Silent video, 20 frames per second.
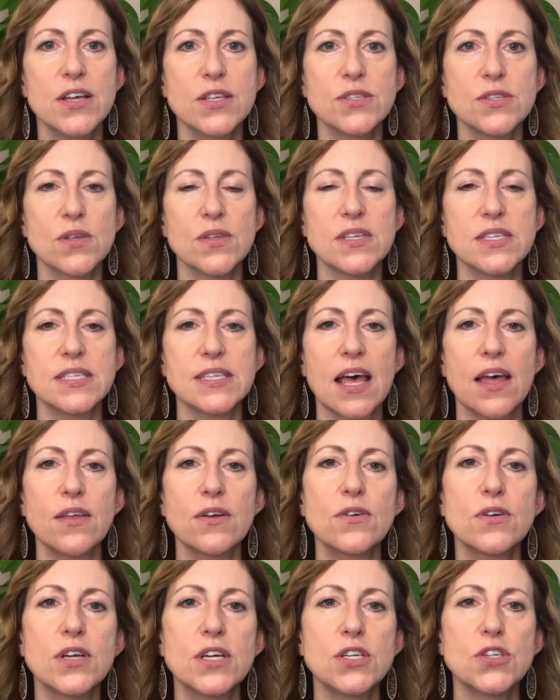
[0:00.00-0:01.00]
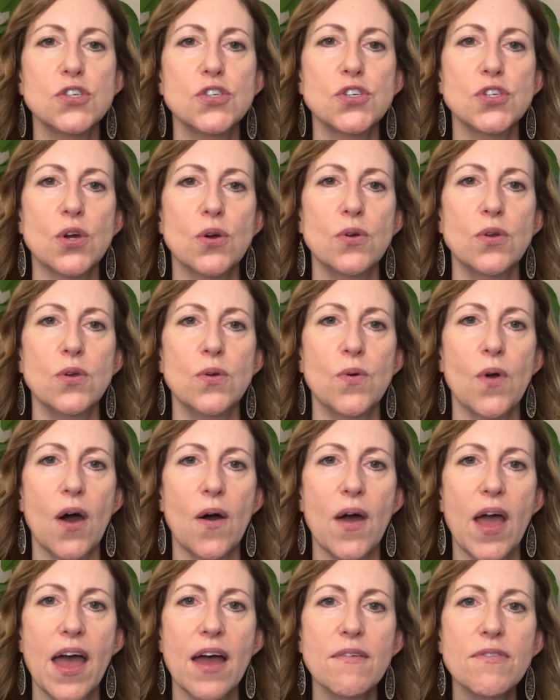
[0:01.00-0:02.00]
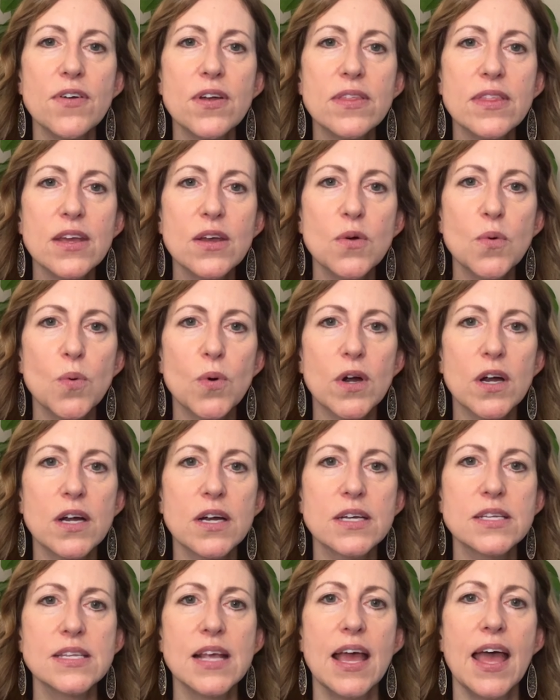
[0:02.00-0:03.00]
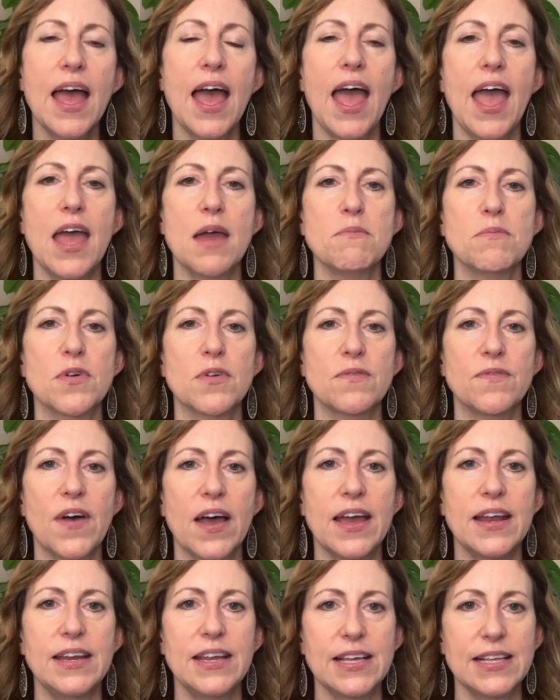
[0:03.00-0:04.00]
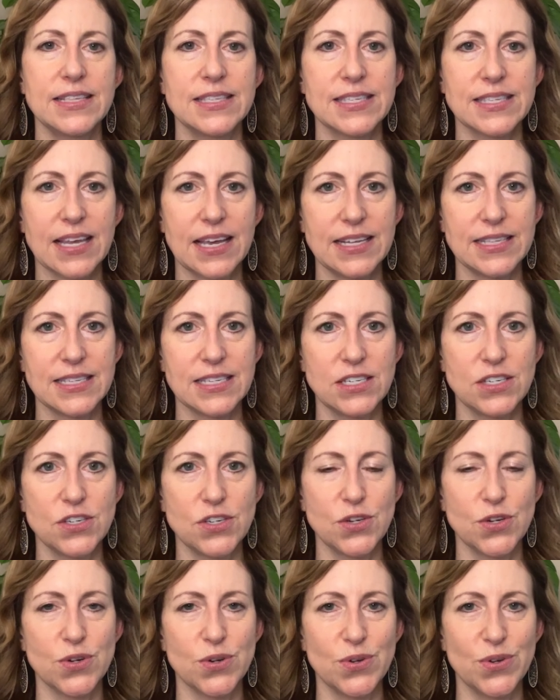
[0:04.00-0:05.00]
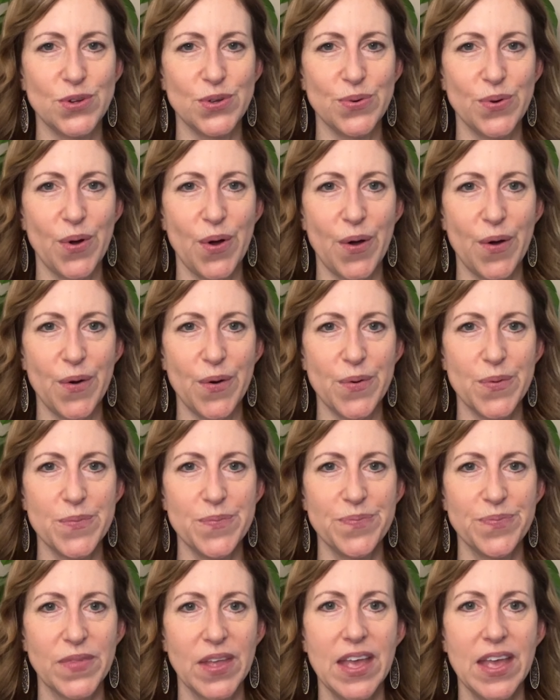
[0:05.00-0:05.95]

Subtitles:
so the seller can show you how everything works and provide insights into your new home.